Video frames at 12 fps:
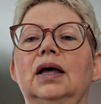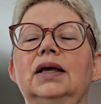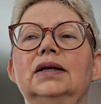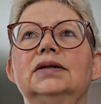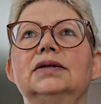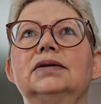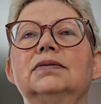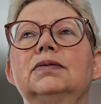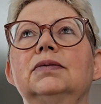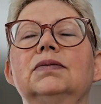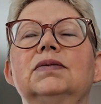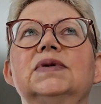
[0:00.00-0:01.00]
It's
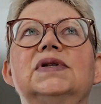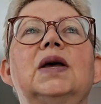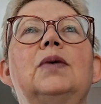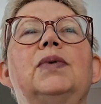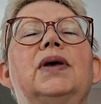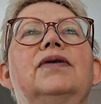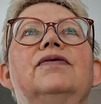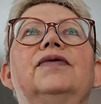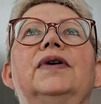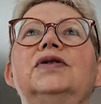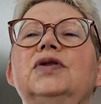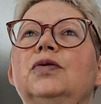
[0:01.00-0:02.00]
so big, in
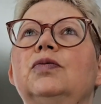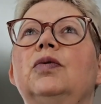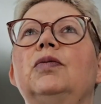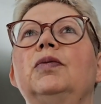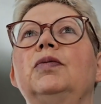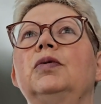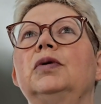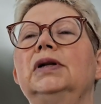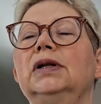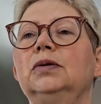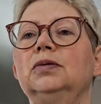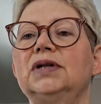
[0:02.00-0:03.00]
fact, you could probably put a
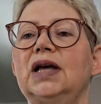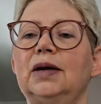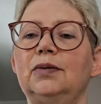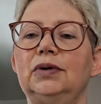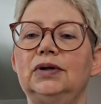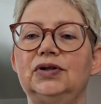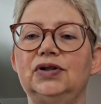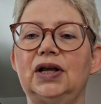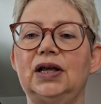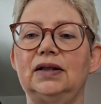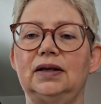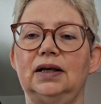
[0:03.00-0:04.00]
little table and
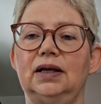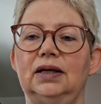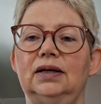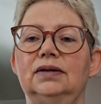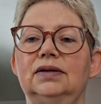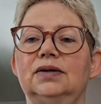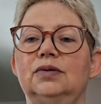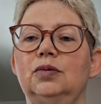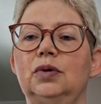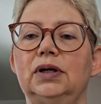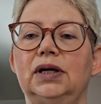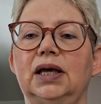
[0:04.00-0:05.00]
chair there to
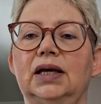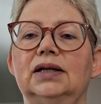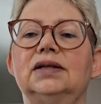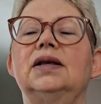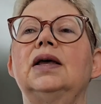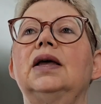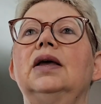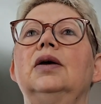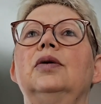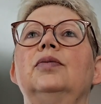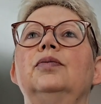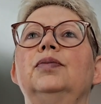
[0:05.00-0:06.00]
work at.
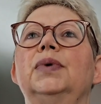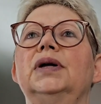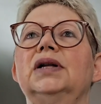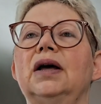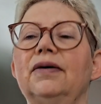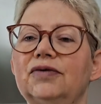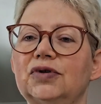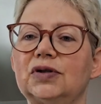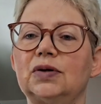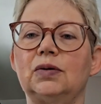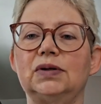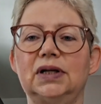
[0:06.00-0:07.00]
But I've
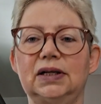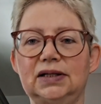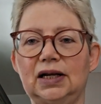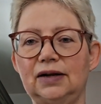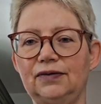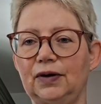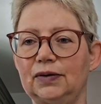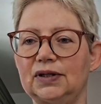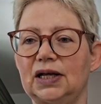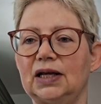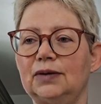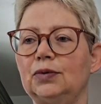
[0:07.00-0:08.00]
just got a telephone
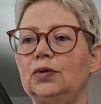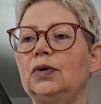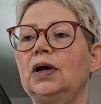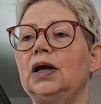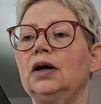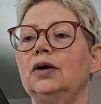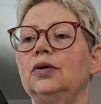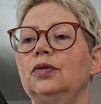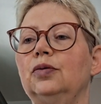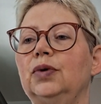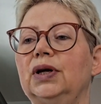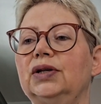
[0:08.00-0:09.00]
table
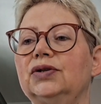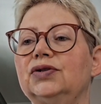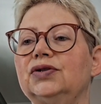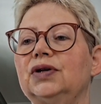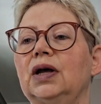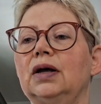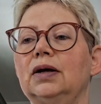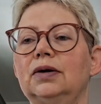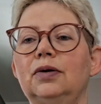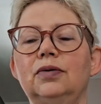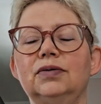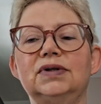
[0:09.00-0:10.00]
which I
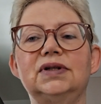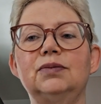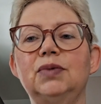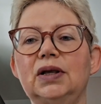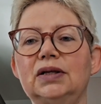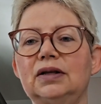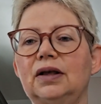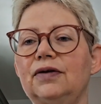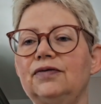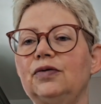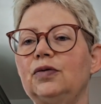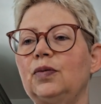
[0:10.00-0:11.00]
got some years ago
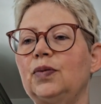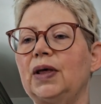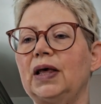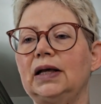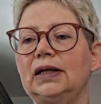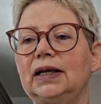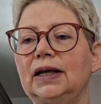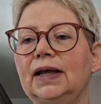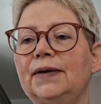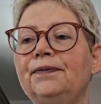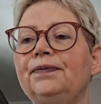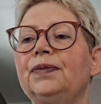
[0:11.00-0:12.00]
from the PLE.